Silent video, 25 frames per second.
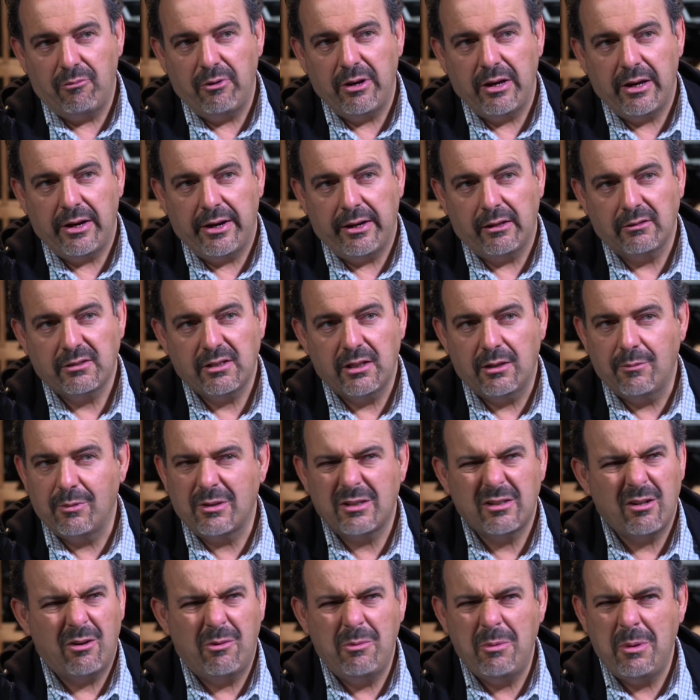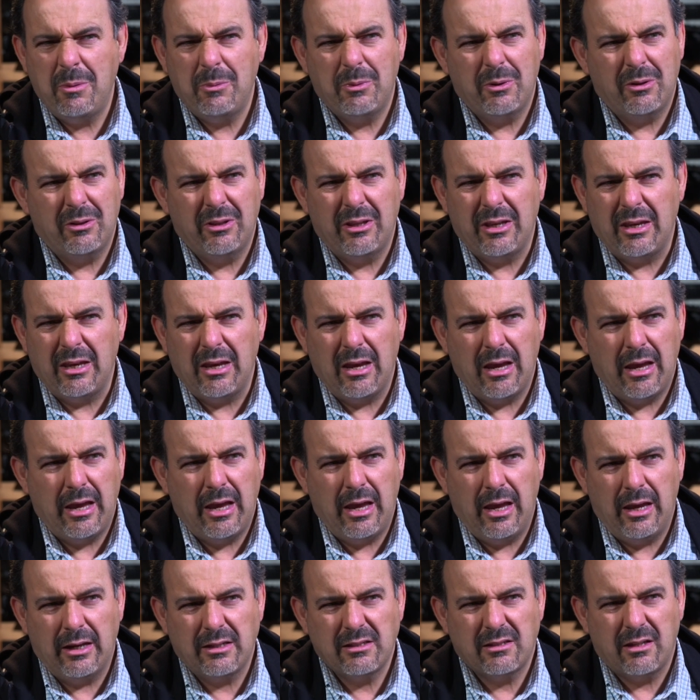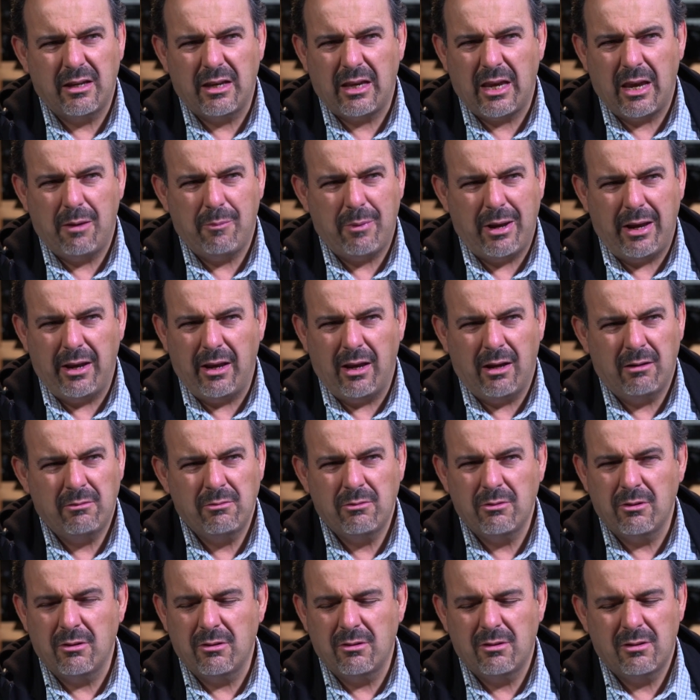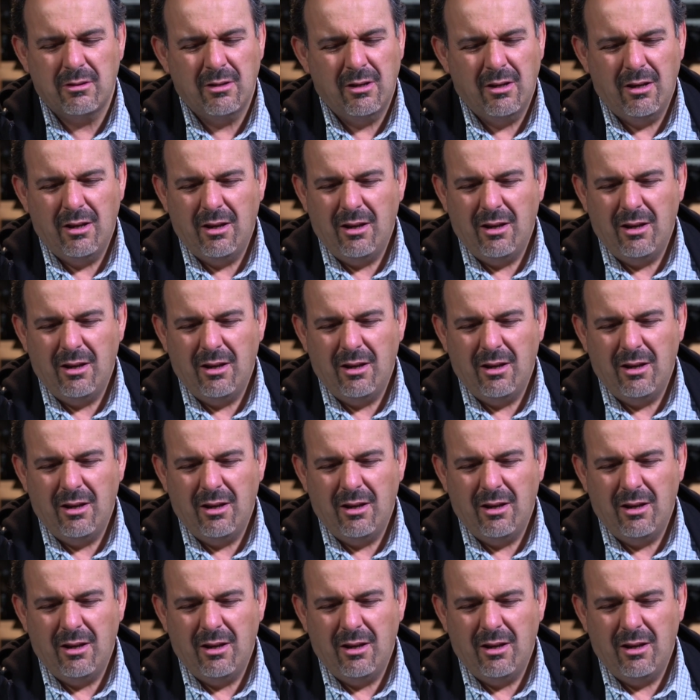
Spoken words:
rear LCD, because I remember on the XD-Cam 800s,